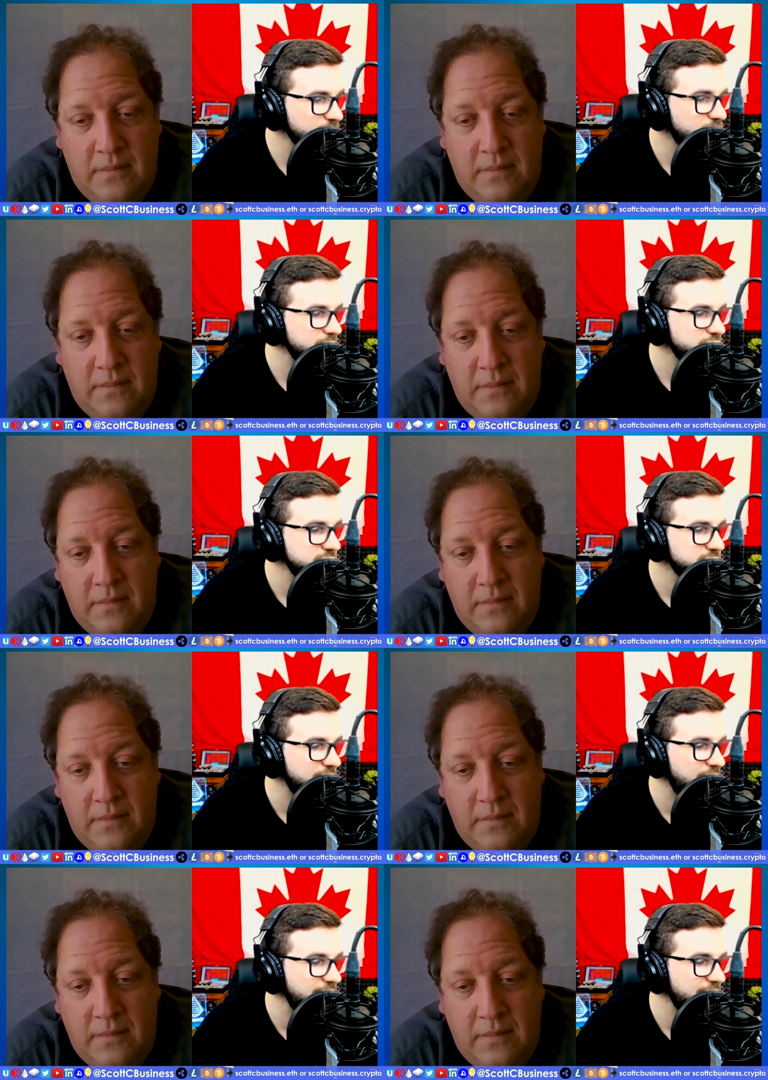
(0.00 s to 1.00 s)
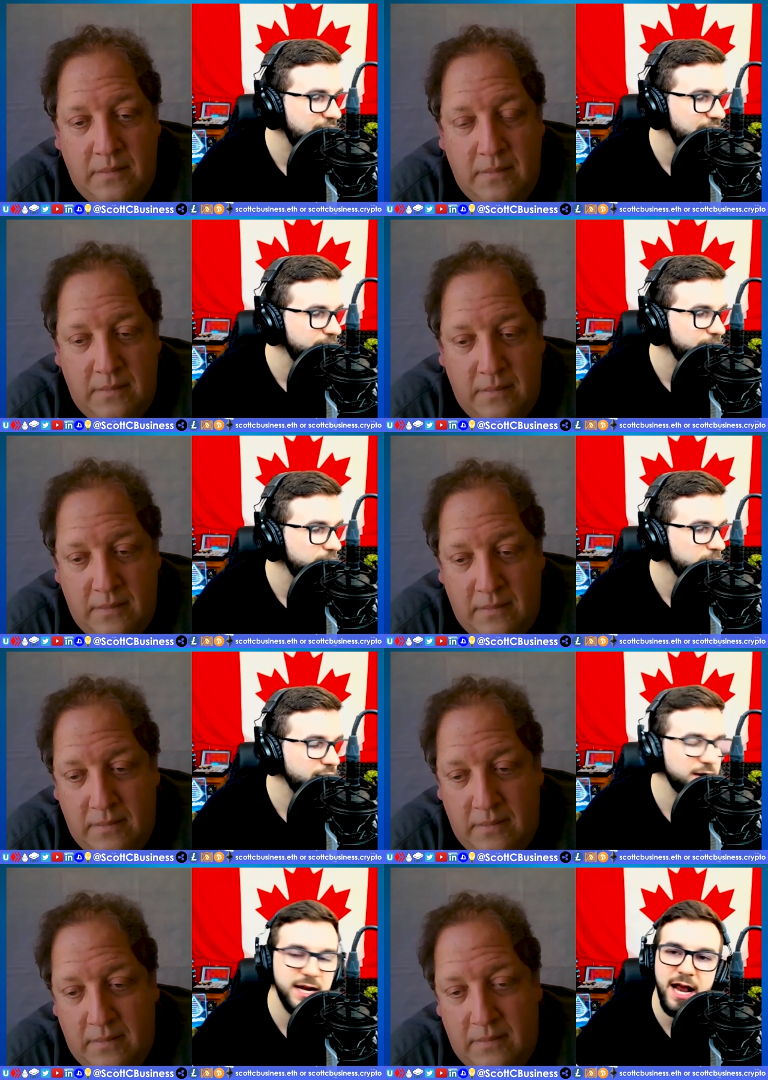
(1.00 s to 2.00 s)
Speaker 1: those are all the questions that I
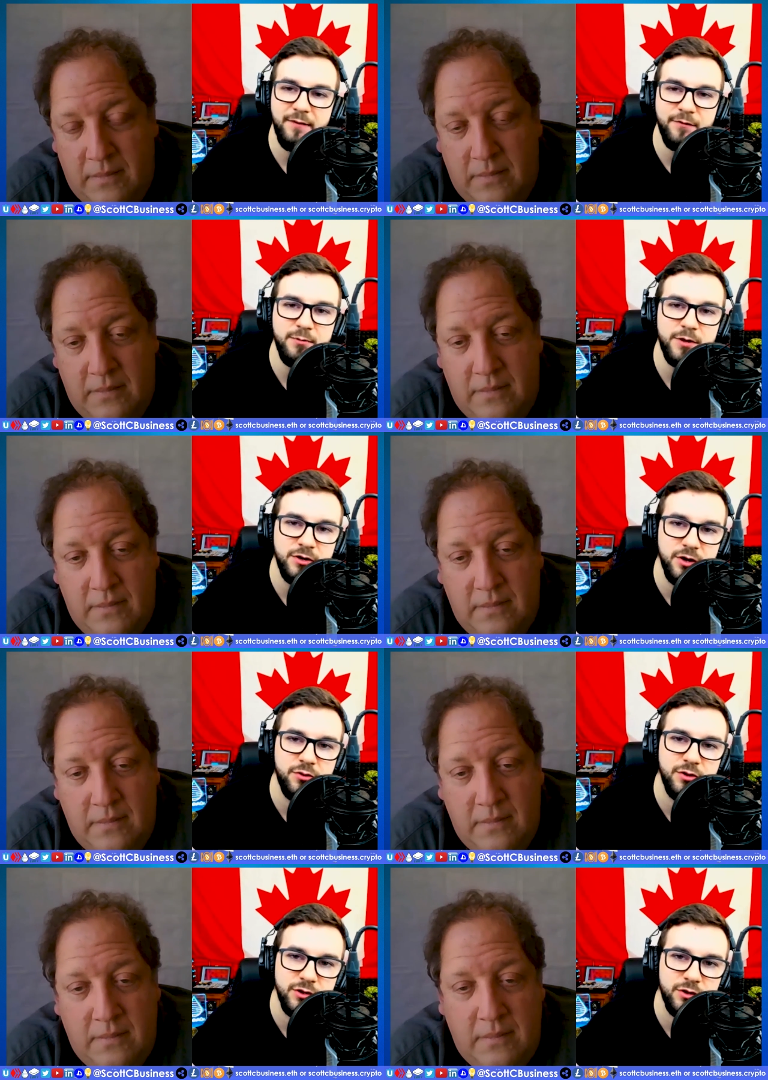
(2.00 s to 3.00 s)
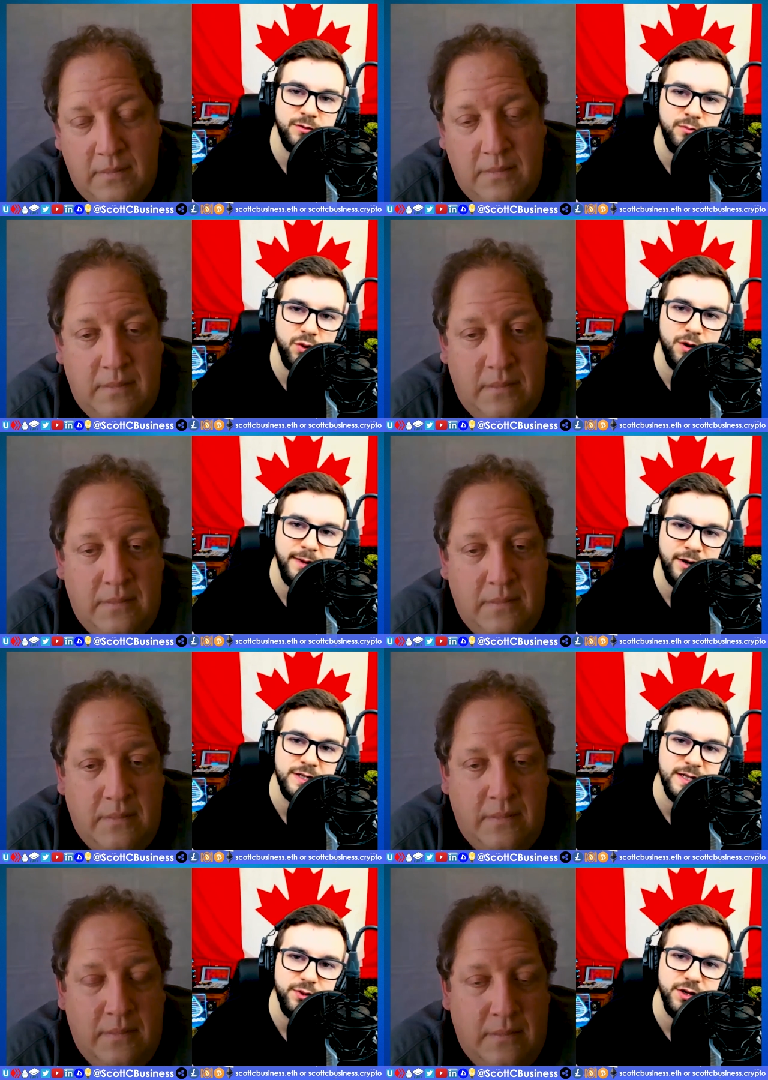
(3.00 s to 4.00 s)
have. Where can everyone go to learn
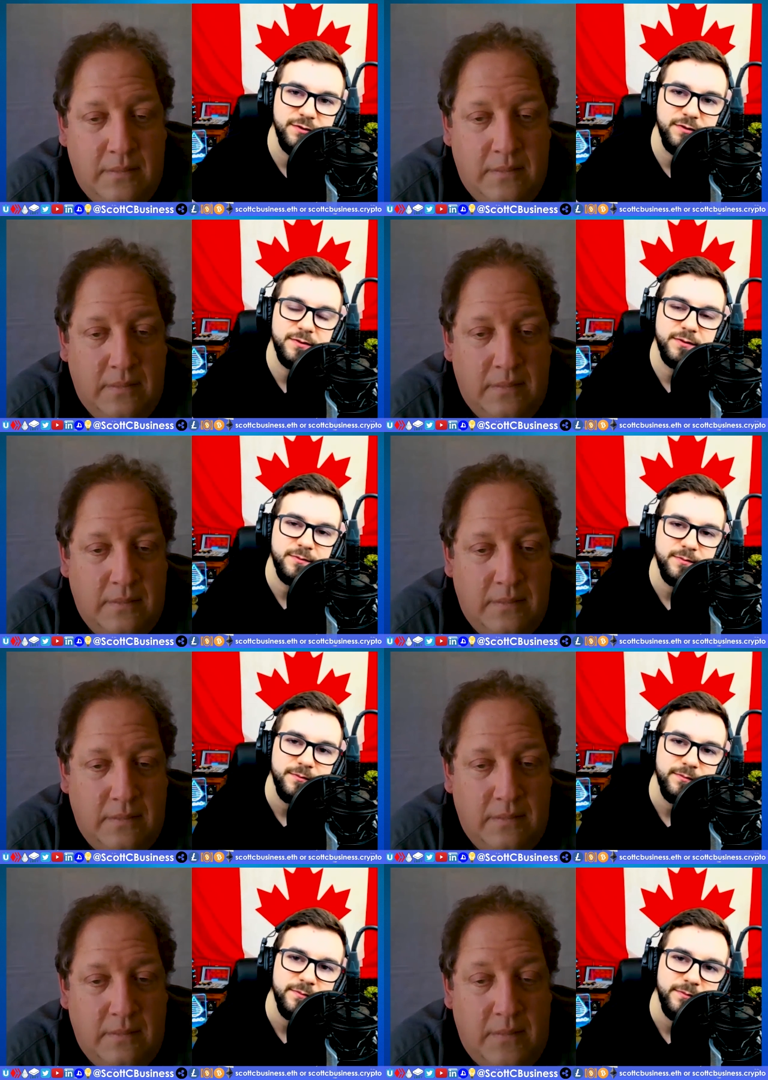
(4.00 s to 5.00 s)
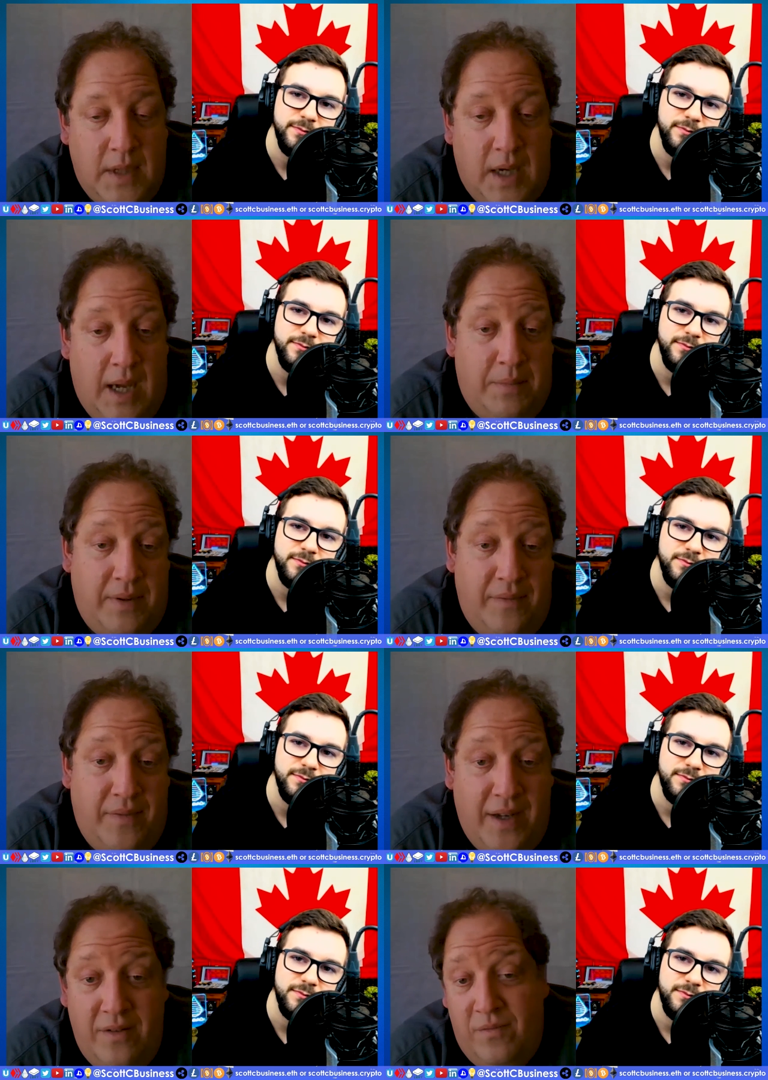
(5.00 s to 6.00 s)
more about debrief?
Speaker 2: I
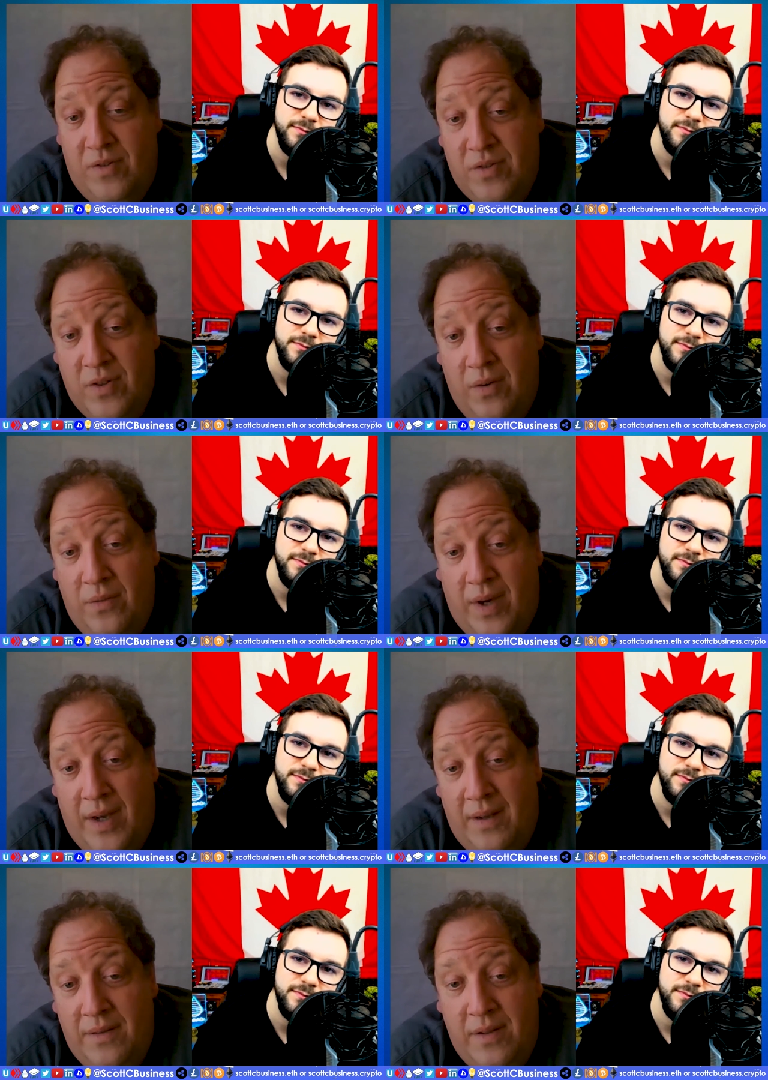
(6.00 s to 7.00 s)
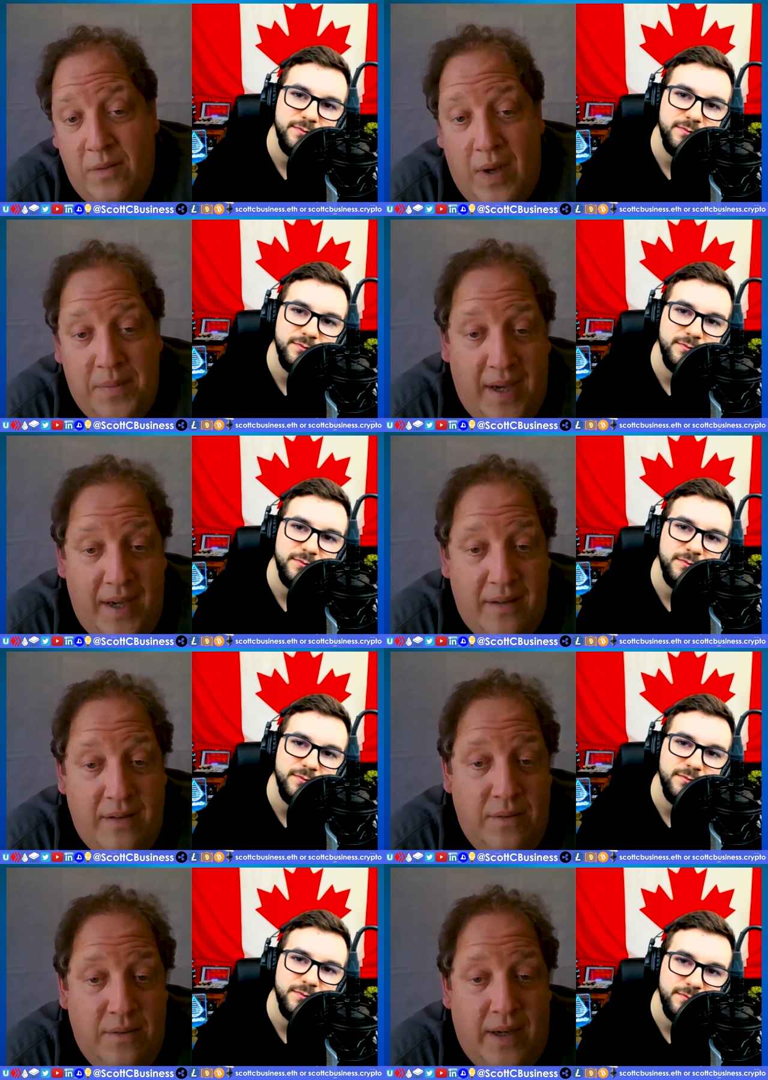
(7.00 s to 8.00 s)
believe they can just go uh, to the
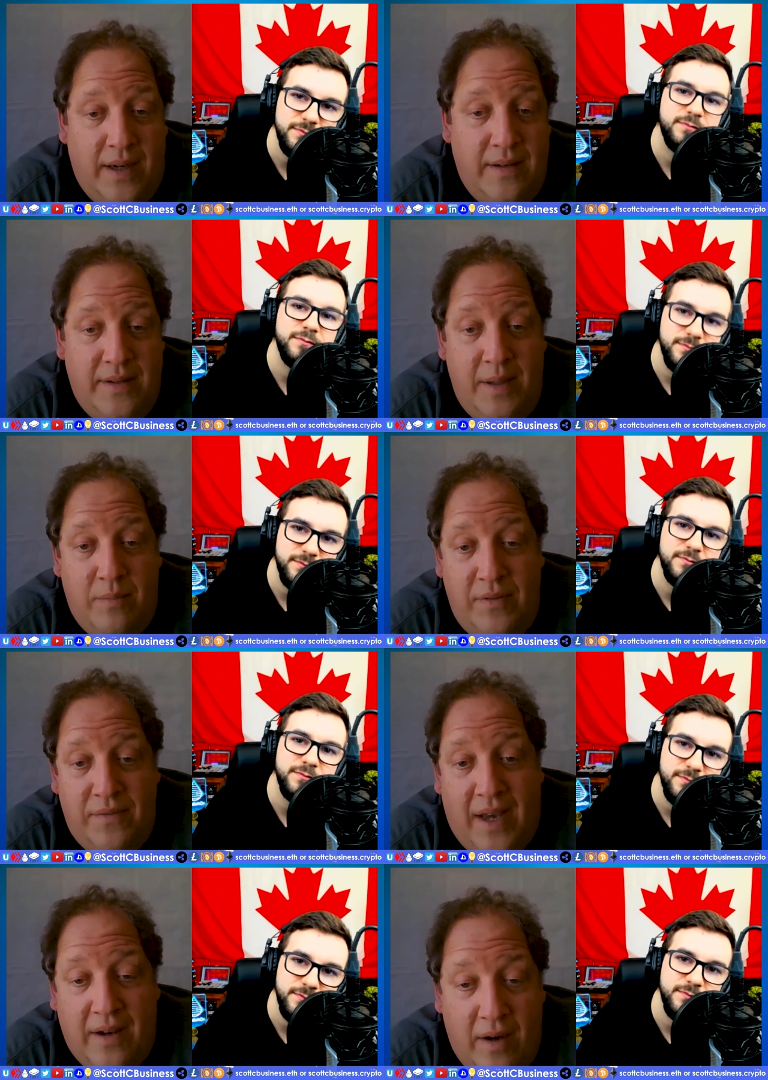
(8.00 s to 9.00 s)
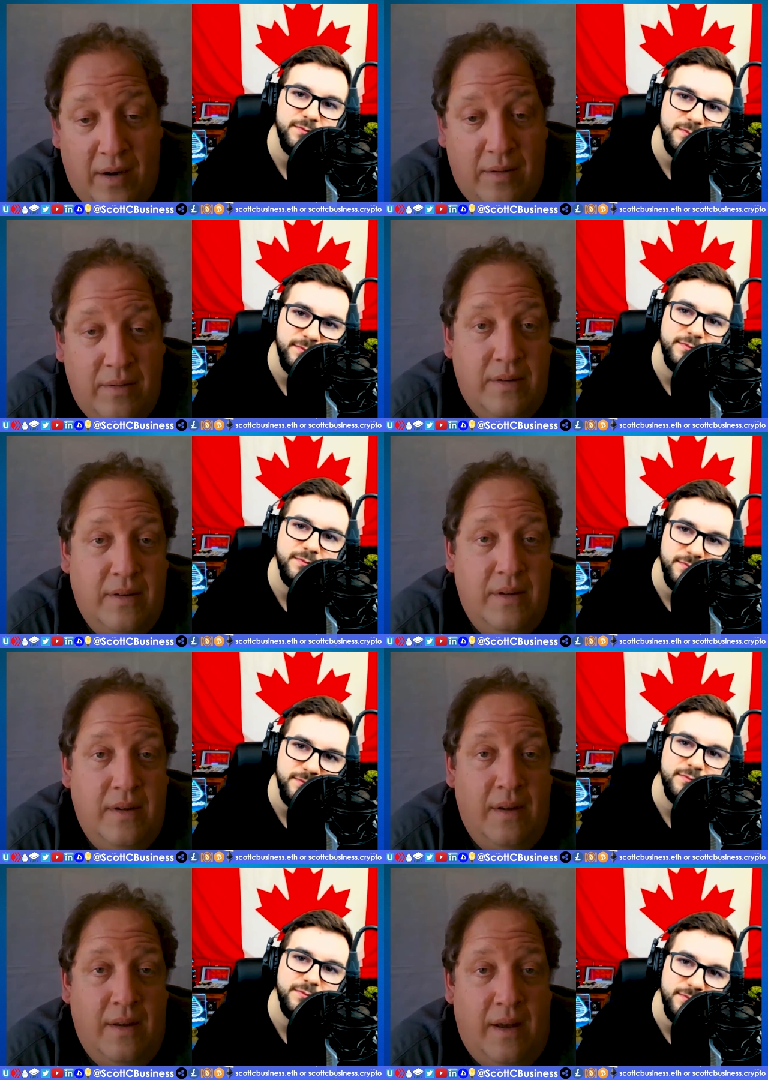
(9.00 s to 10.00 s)
website to uh, debrief.co.
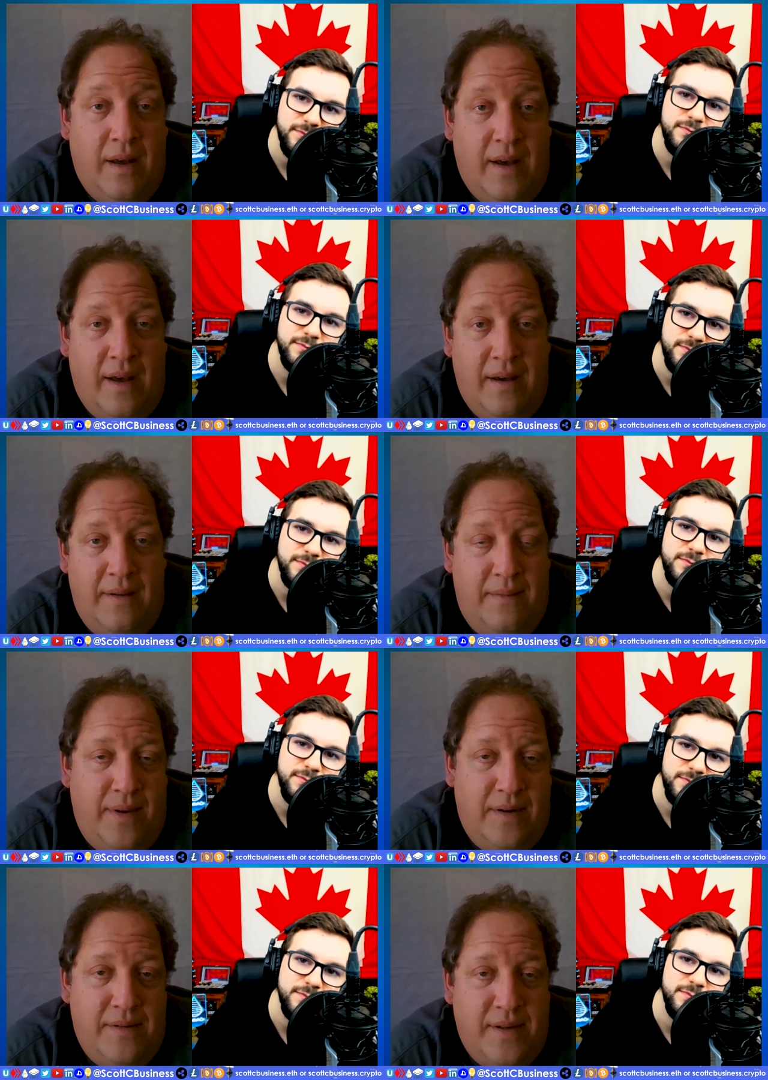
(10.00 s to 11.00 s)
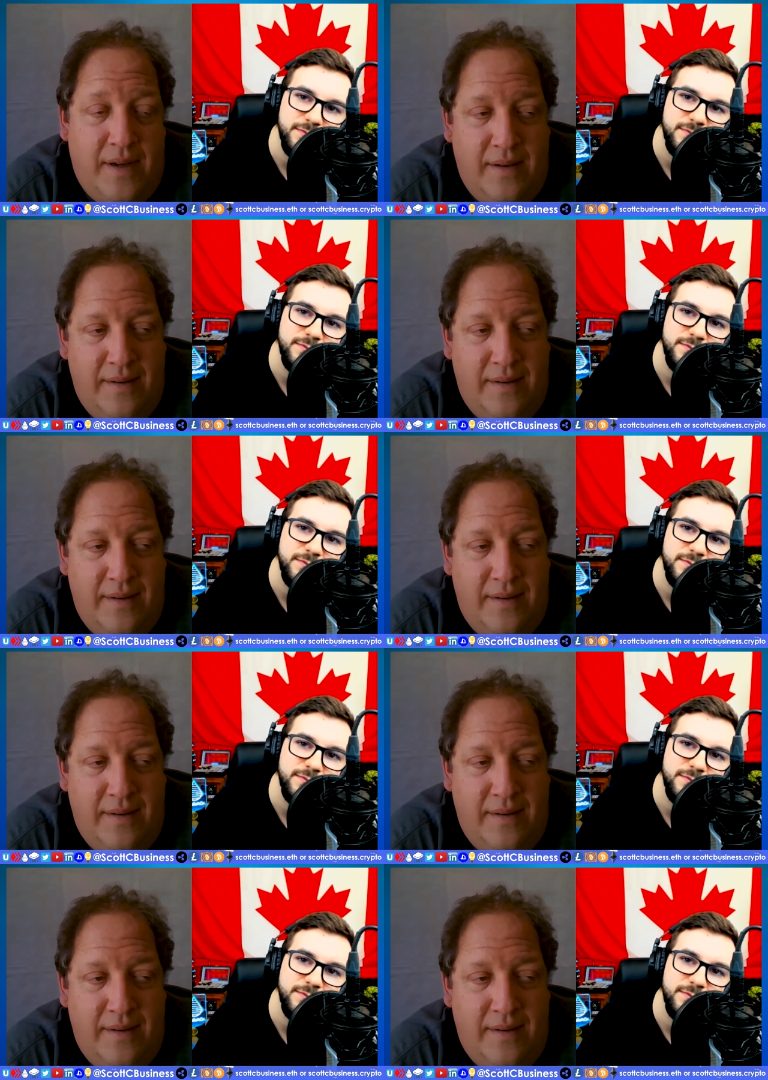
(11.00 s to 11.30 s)
Uh, there's